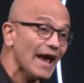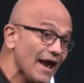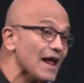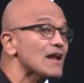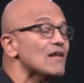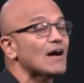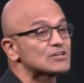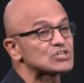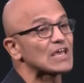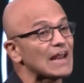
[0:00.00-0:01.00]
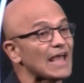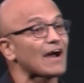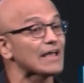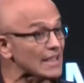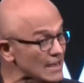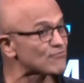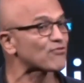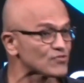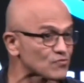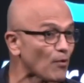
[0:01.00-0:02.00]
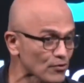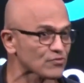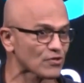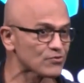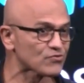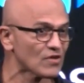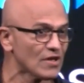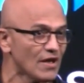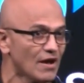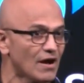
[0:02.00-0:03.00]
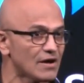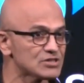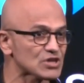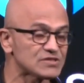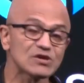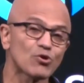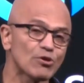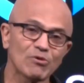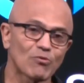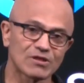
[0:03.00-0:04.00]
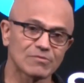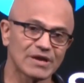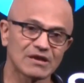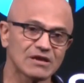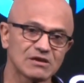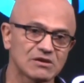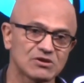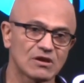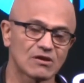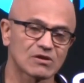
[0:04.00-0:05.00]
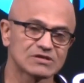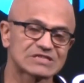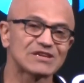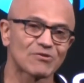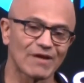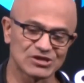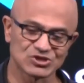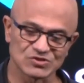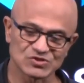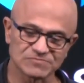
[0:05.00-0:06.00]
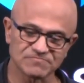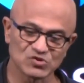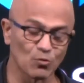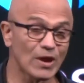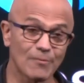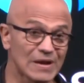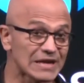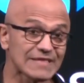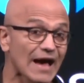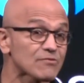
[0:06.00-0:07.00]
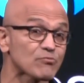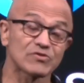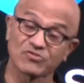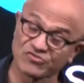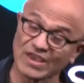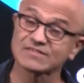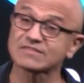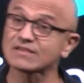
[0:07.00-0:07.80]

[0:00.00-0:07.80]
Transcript: and large-scale AI inference. Both of those is, I think, going to be one of the big considerations. So we are building that. The second